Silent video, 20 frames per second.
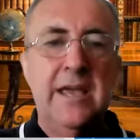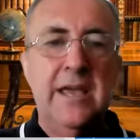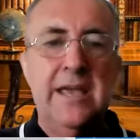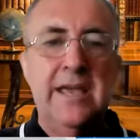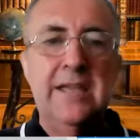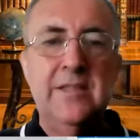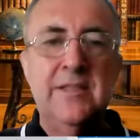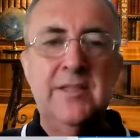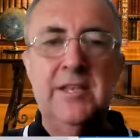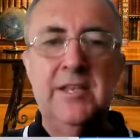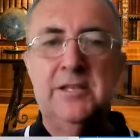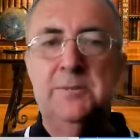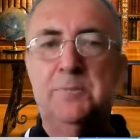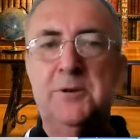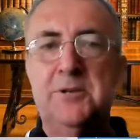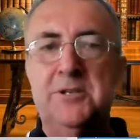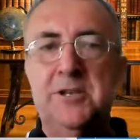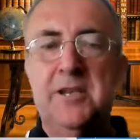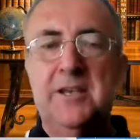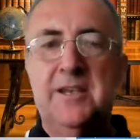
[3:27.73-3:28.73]
in this
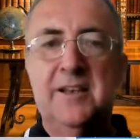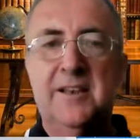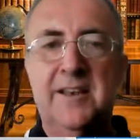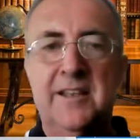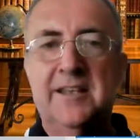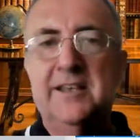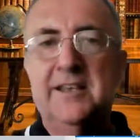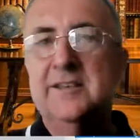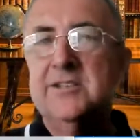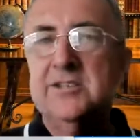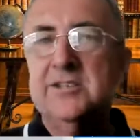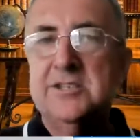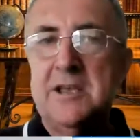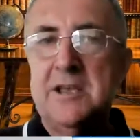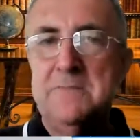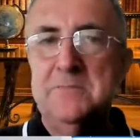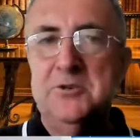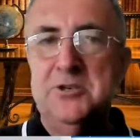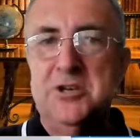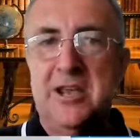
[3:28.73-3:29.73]
particular
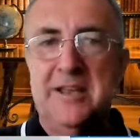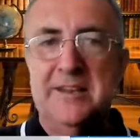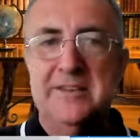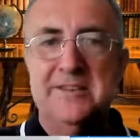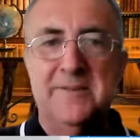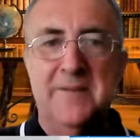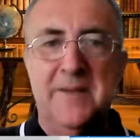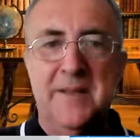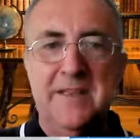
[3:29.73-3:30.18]
subject.